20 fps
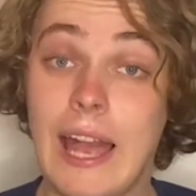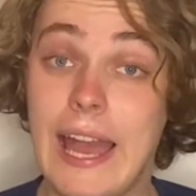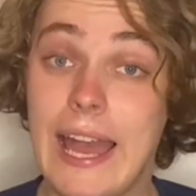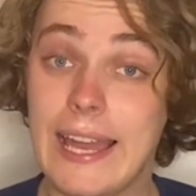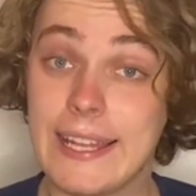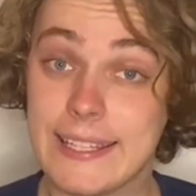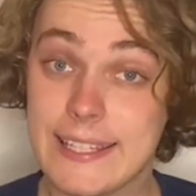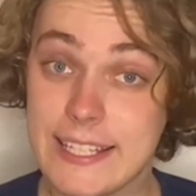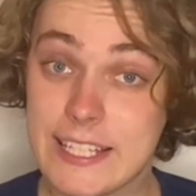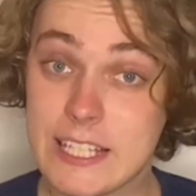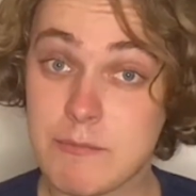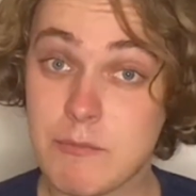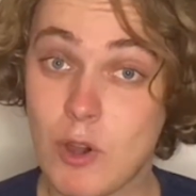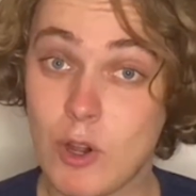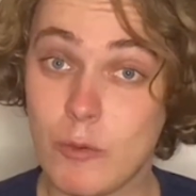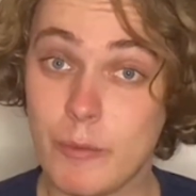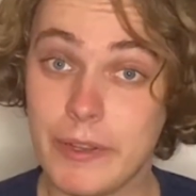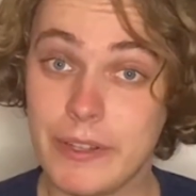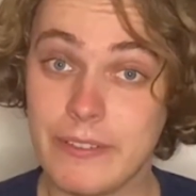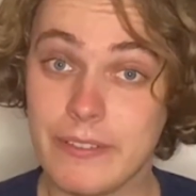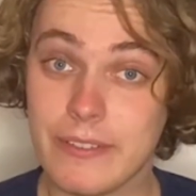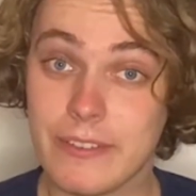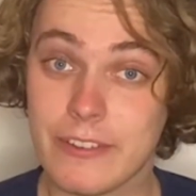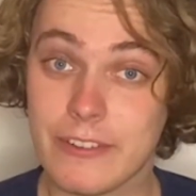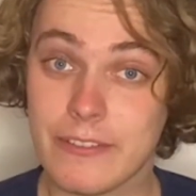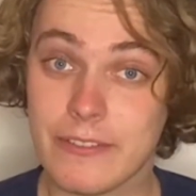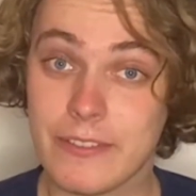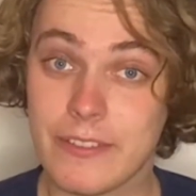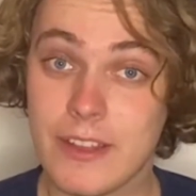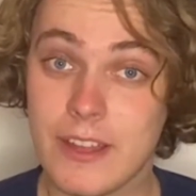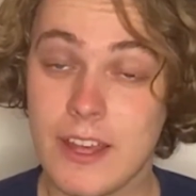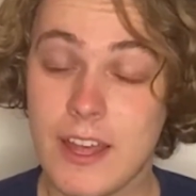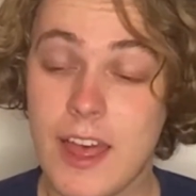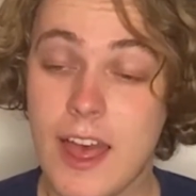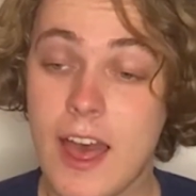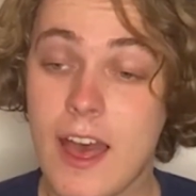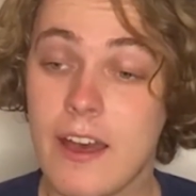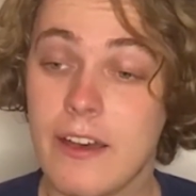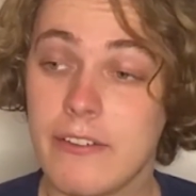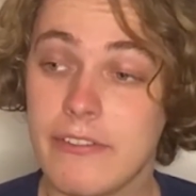At this moment,
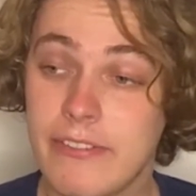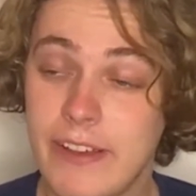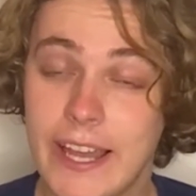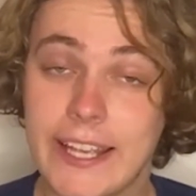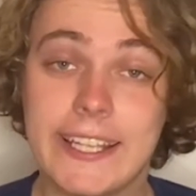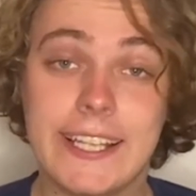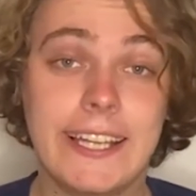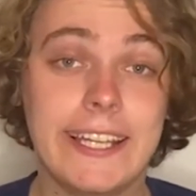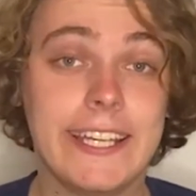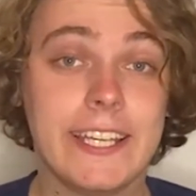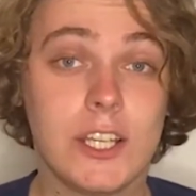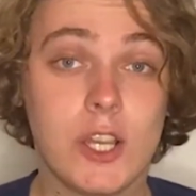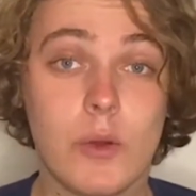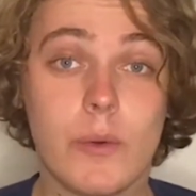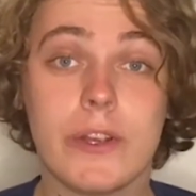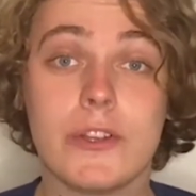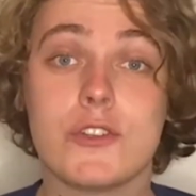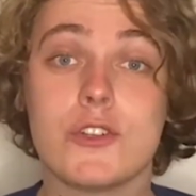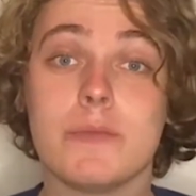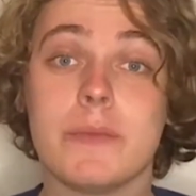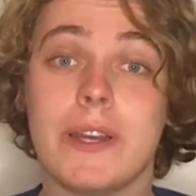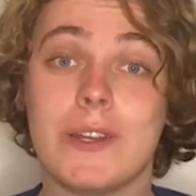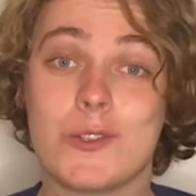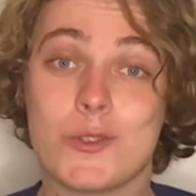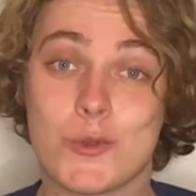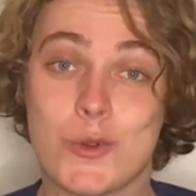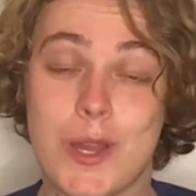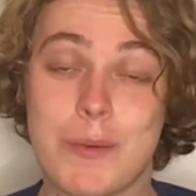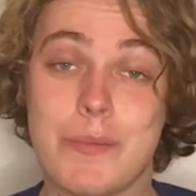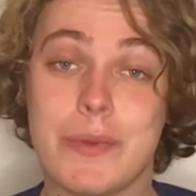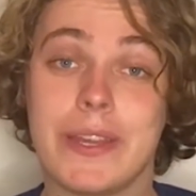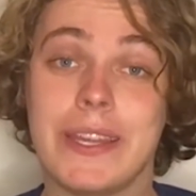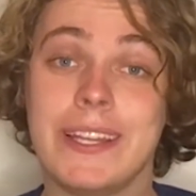finally going to my trip